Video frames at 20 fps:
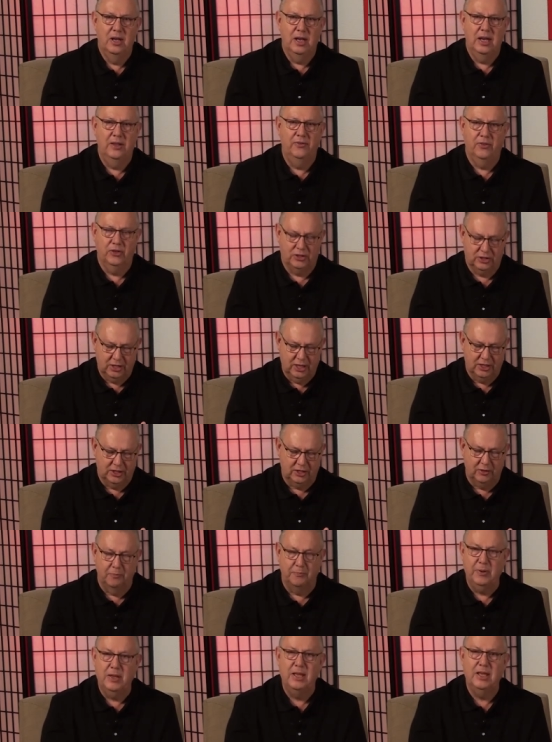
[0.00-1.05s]
in the sense
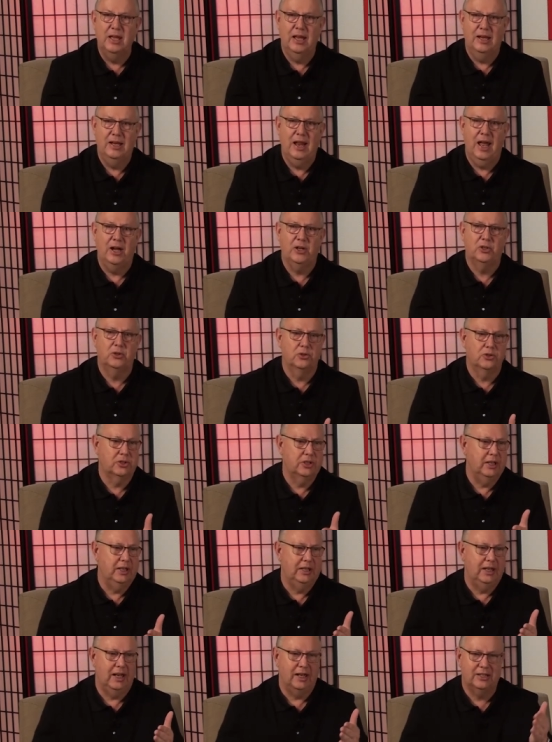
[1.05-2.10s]
of being a natural
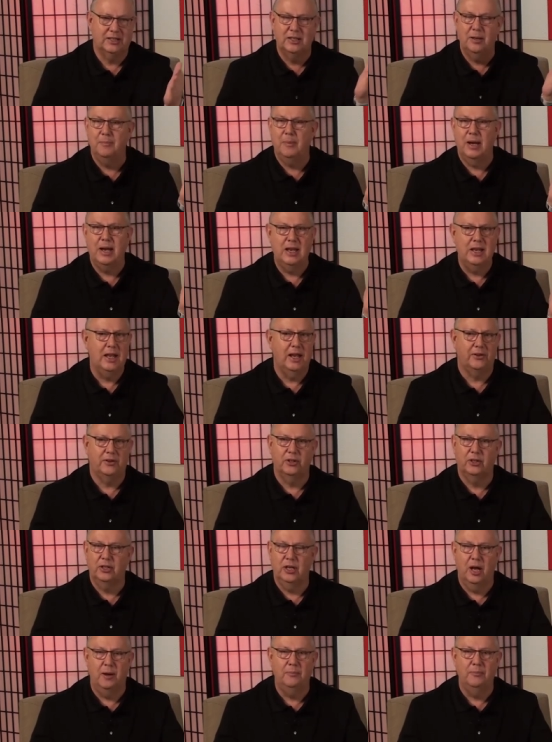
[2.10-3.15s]
seed like somebody yet to
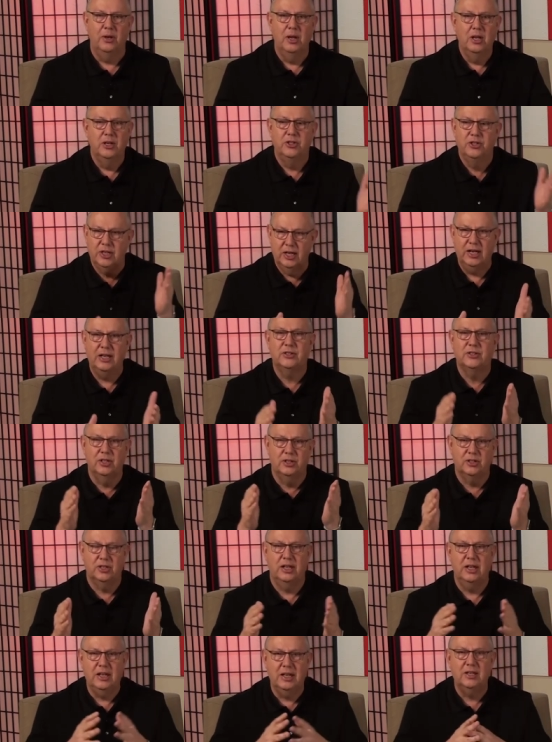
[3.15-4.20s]
come.
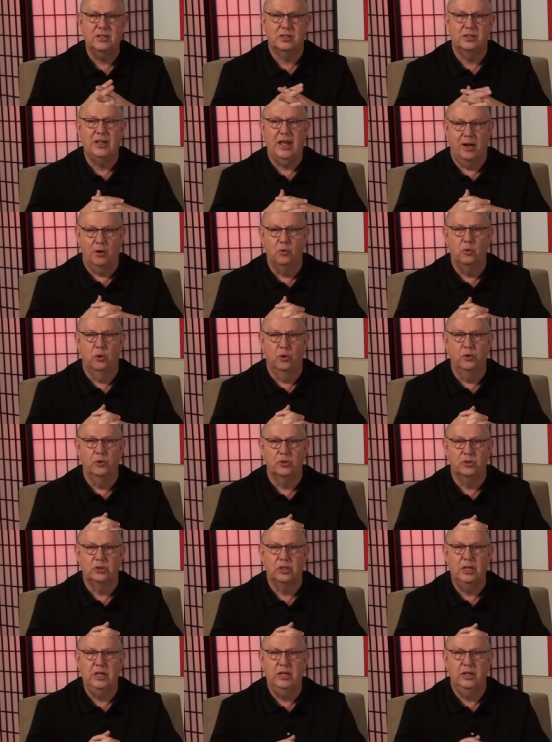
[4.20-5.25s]
Jesus is that royal
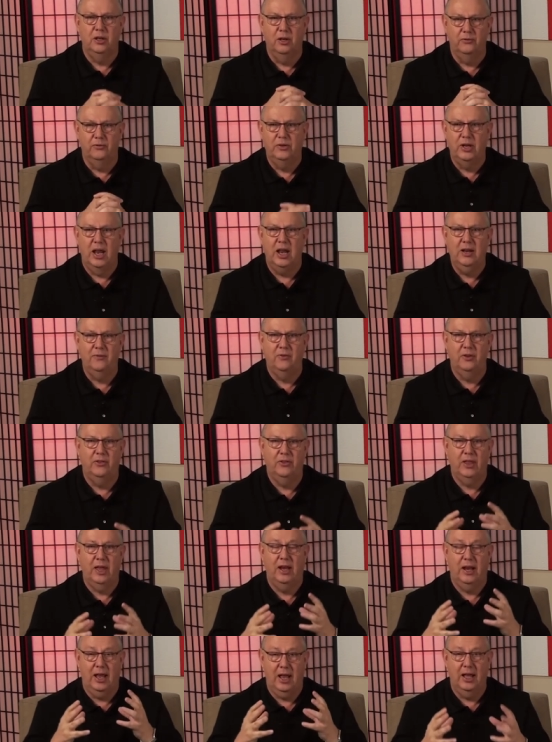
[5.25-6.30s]
seed of David
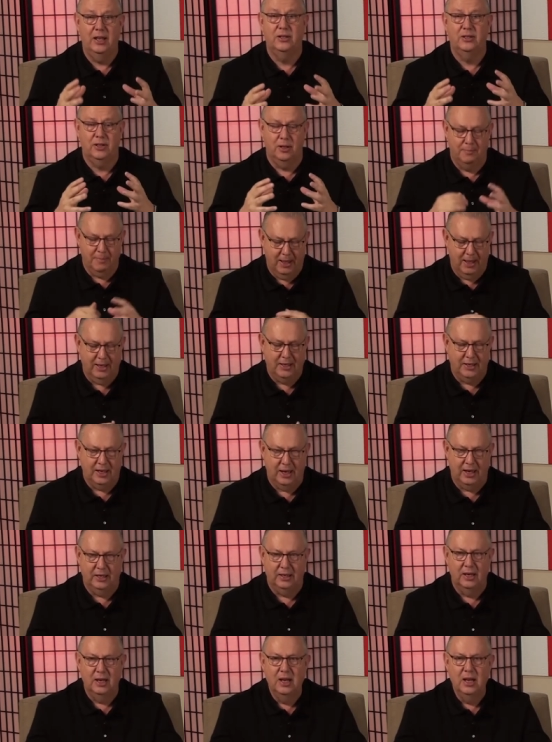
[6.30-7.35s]
that had the
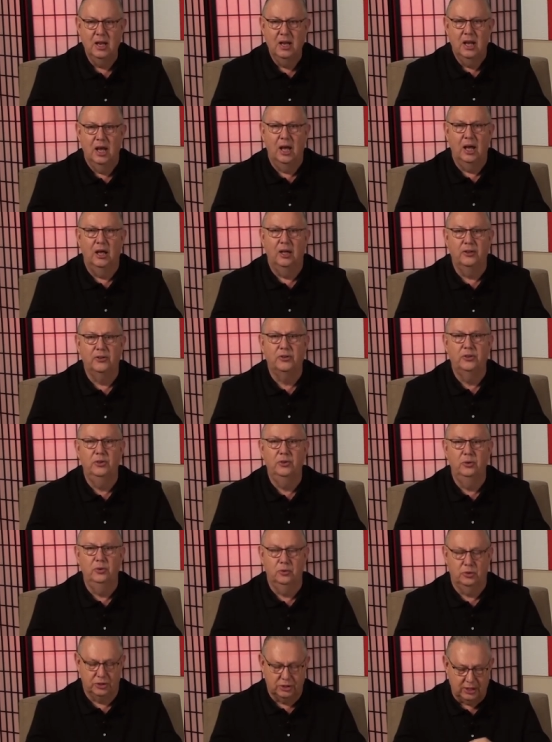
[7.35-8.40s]
mandate uh,
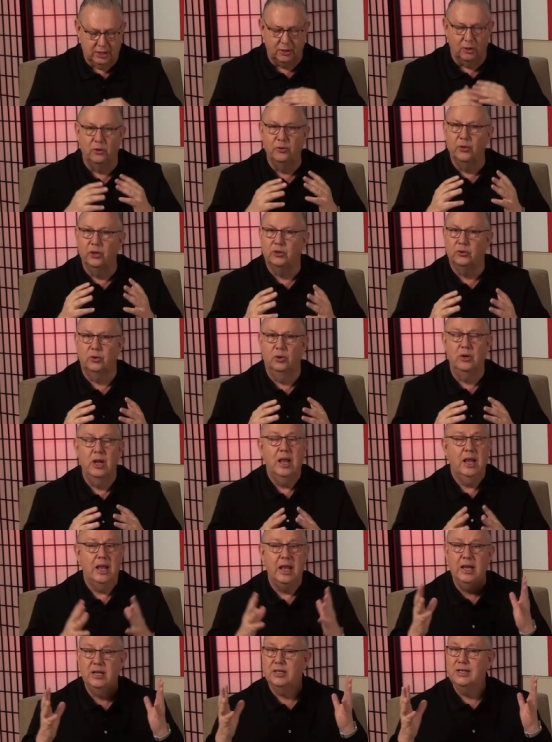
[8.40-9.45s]
to sit on the throne.
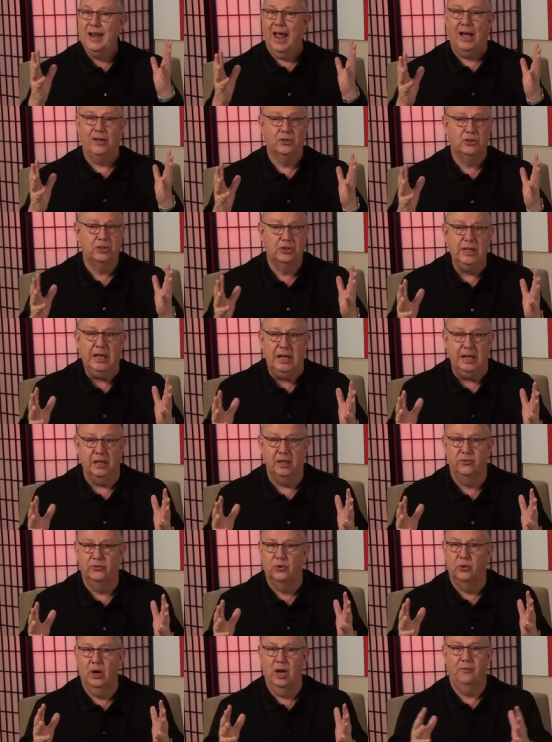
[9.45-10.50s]
He's now
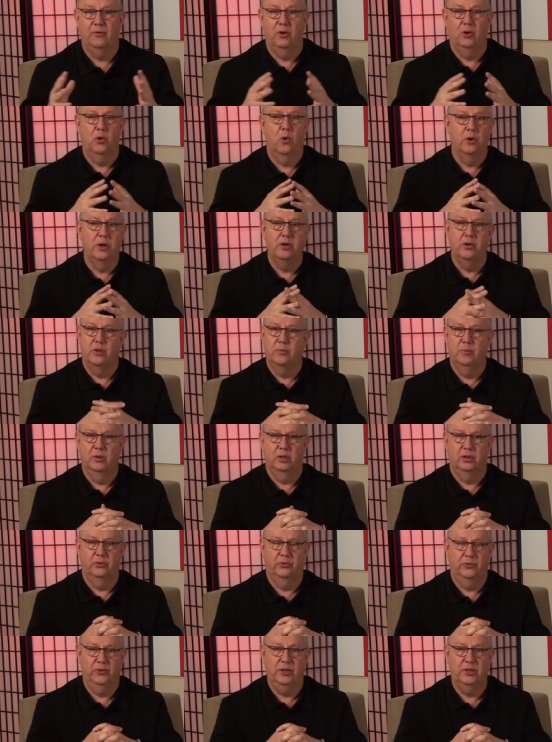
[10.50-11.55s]
seated forever, according to the
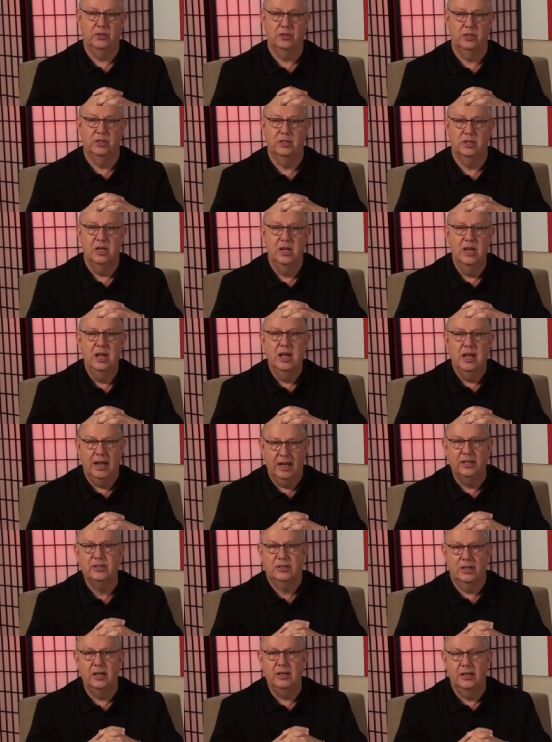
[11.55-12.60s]
book of Ephesians. He
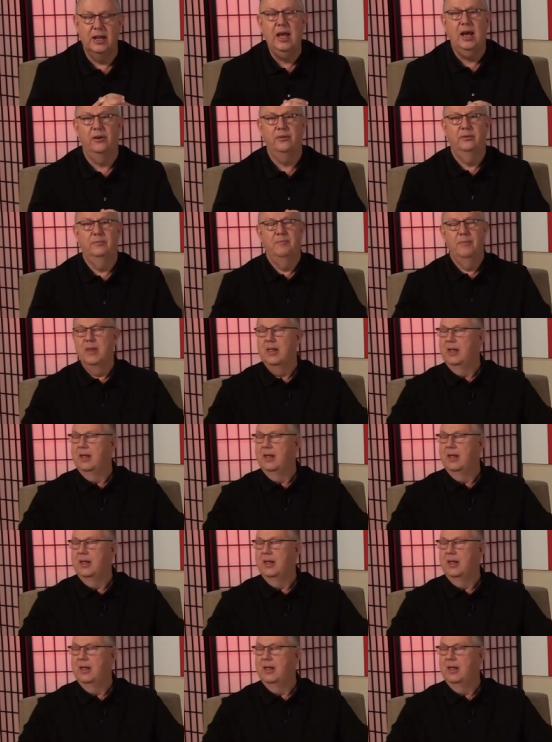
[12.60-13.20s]
sat down